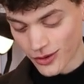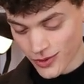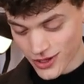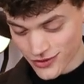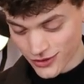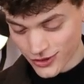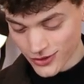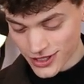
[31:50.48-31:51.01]
I want
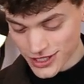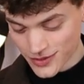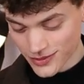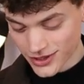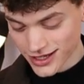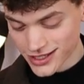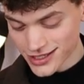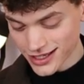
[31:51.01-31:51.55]
for
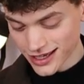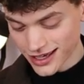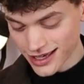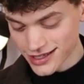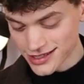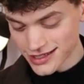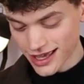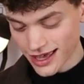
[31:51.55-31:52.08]
Christmas
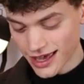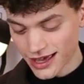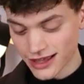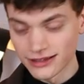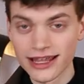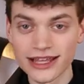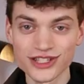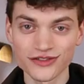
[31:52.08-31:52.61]
is a
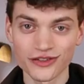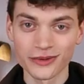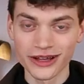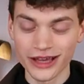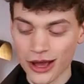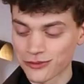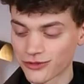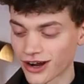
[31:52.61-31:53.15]
lens for my
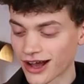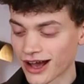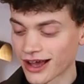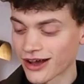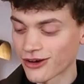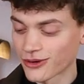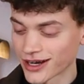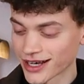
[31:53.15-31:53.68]
camera.
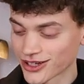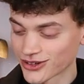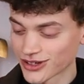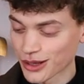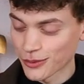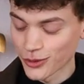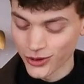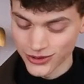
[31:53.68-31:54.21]
I already know
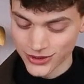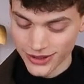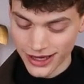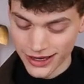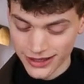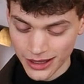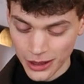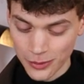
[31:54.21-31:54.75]
that I'm going to
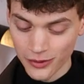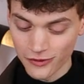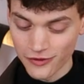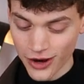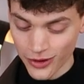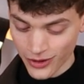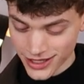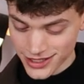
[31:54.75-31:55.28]
get it I'm
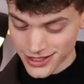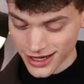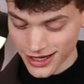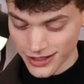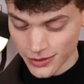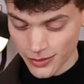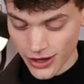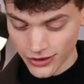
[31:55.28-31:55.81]
very
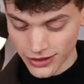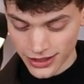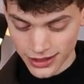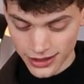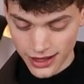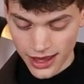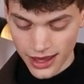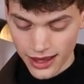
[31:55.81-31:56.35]
excited about it.
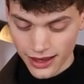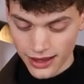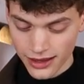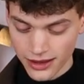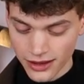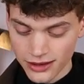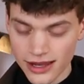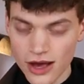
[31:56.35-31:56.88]

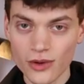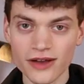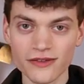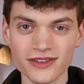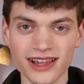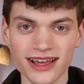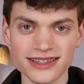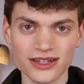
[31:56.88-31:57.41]
Uh, now I
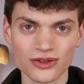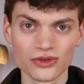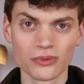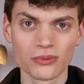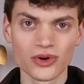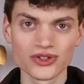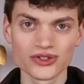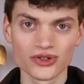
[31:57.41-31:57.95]
have like the
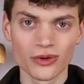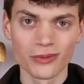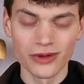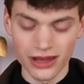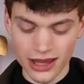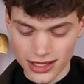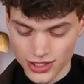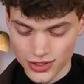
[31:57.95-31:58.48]
most
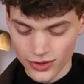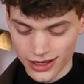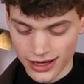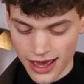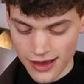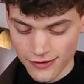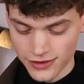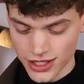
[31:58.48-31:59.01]
normal lens you can
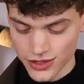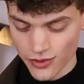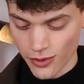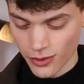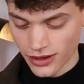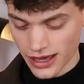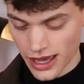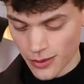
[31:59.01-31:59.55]
have. This
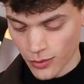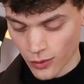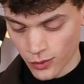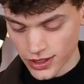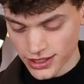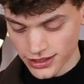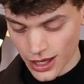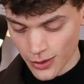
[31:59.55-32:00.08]
one came
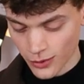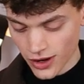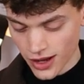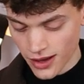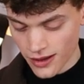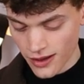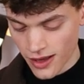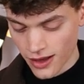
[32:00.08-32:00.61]
with the
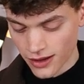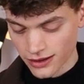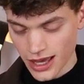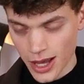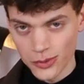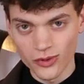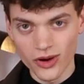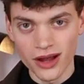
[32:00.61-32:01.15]
camera,
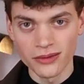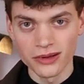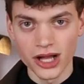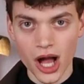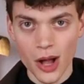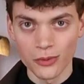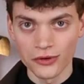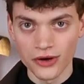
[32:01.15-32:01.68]
camera,
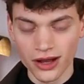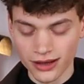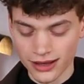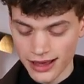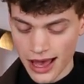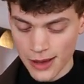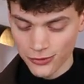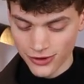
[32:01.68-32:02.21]
camera,
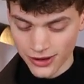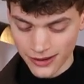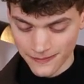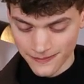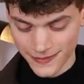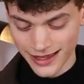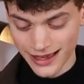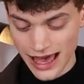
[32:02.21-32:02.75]
camera,
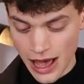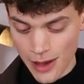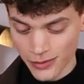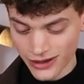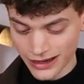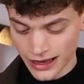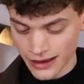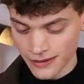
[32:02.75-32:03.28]

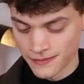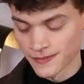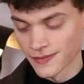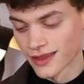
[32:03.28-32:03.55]
camera.